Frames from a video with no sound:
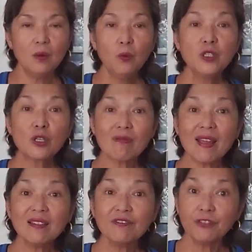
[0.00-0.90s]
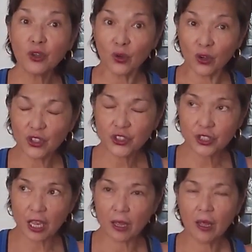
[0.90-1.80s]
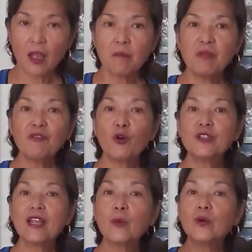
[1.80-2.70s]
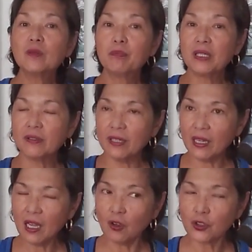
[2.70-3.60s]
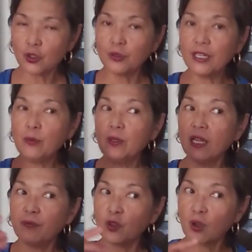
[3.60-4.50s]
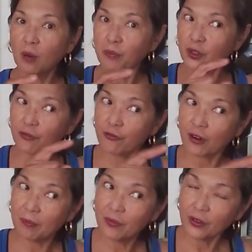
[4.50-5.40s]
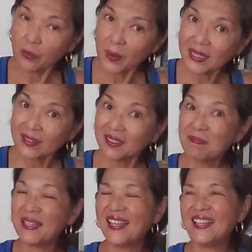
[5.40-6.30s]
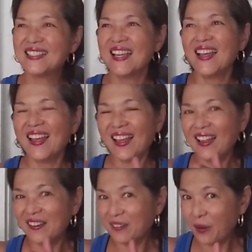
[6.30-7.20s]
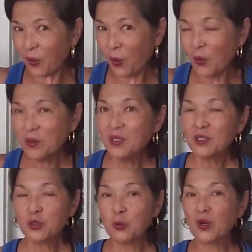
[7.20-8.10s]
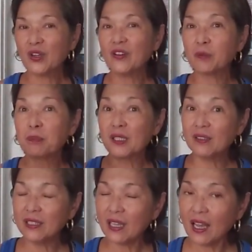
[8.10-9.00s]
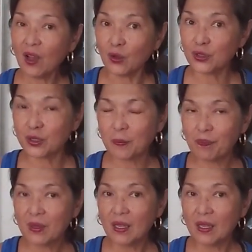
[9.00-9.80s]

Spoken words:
would rent first before they will build the house. So they will have to commute from their rental place and go to where they're building a house.